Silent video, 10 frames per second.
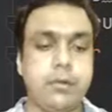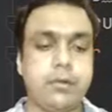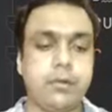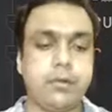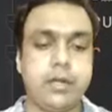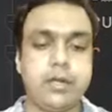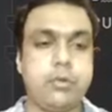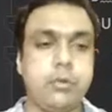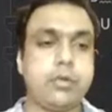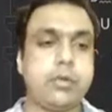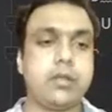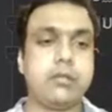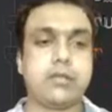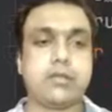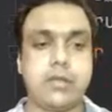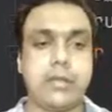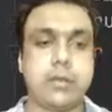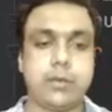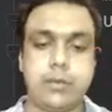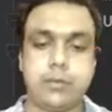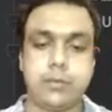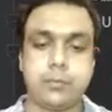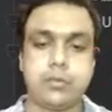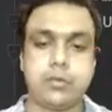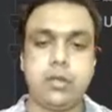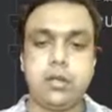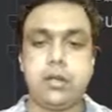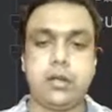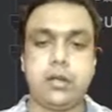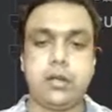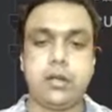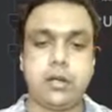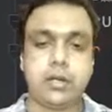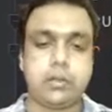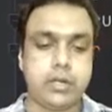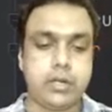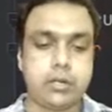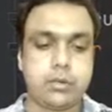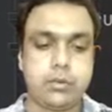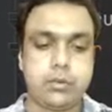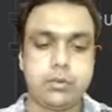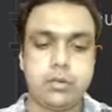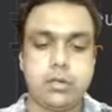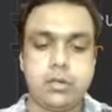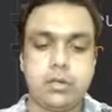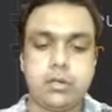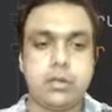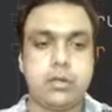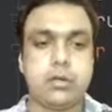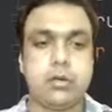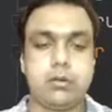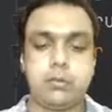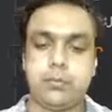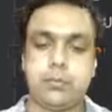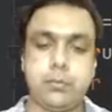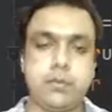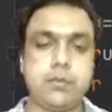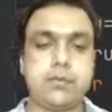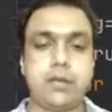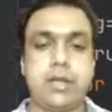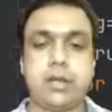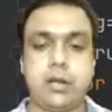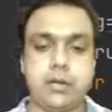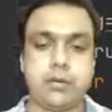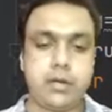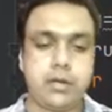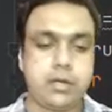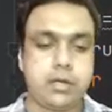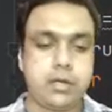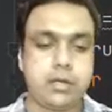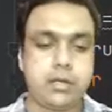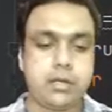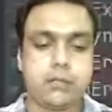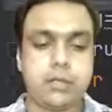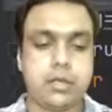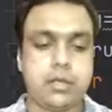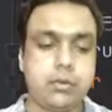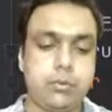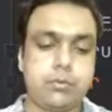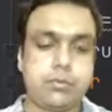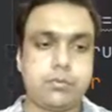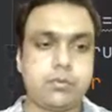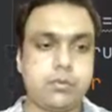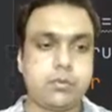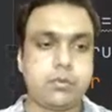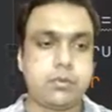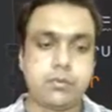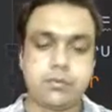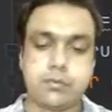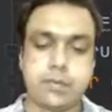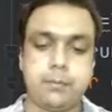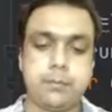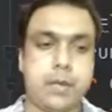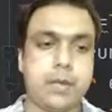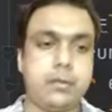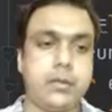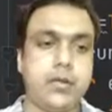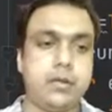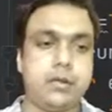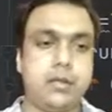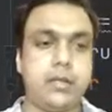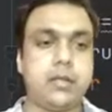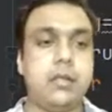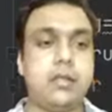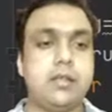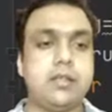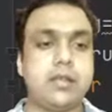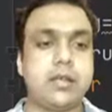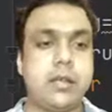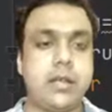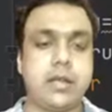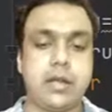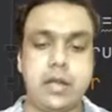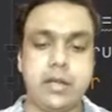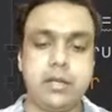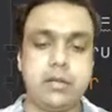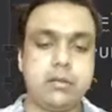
for width, I'm using this screen width option, and here I would like to put this 800, and then we can use some parameter like screen height,